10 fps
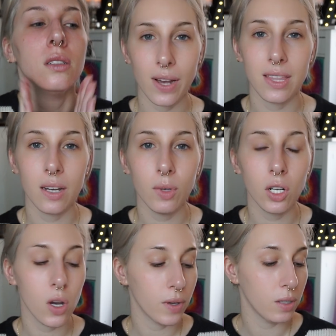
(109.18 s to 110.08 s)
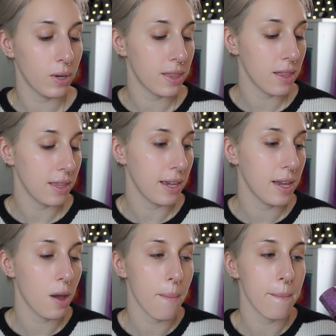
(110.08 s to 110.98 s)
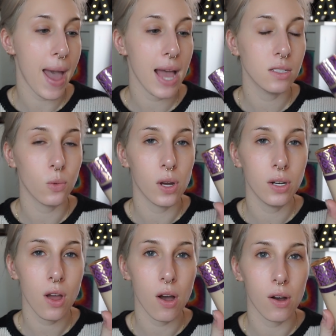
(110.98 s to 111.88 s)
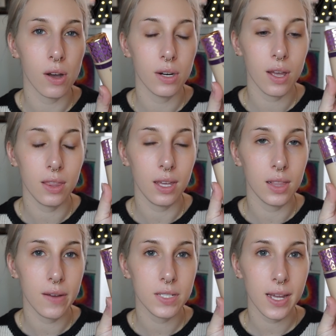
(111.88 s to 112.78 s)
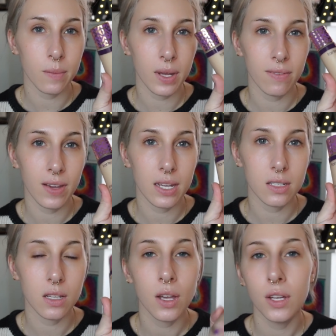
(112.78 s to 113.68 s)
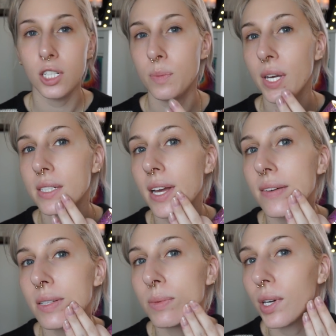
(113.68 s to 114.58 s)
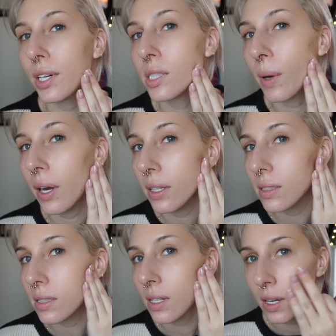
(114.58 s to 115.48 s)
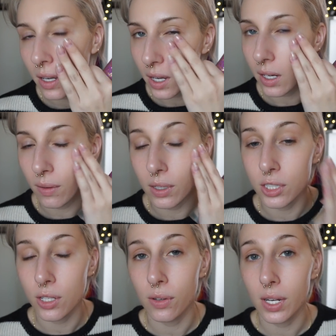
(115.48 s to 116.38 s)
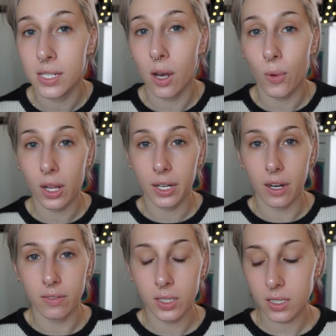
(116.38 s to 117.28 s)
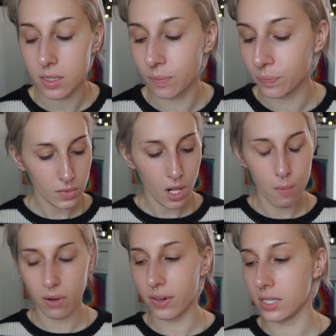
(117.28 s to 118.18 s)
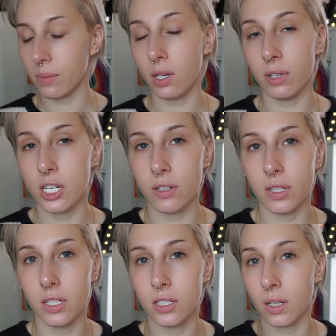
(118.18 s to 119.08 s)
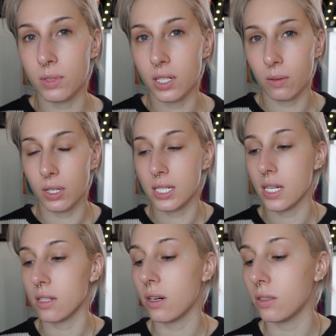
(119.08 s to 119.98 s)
I think I'm going to go in with the matte one on the left side of my face just because I have some dark spots and I want to show you guys how well it covers. But first I'm going to read you the description of what it says on